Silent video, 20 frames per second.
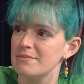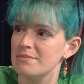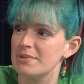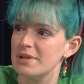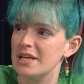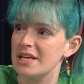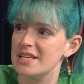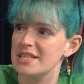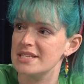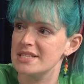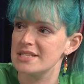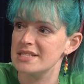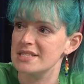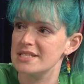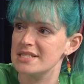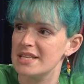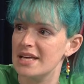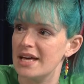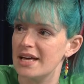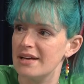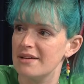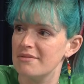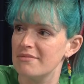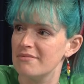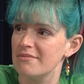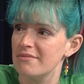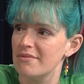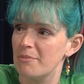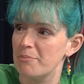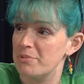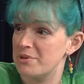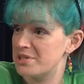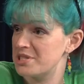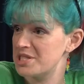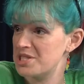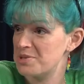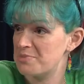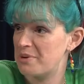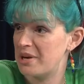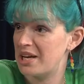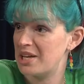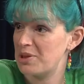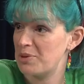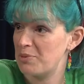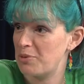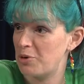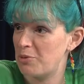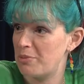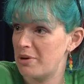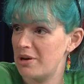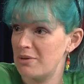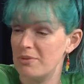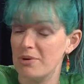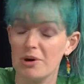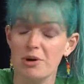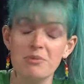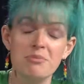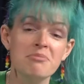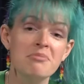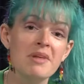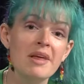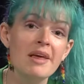places that participate in the row by row.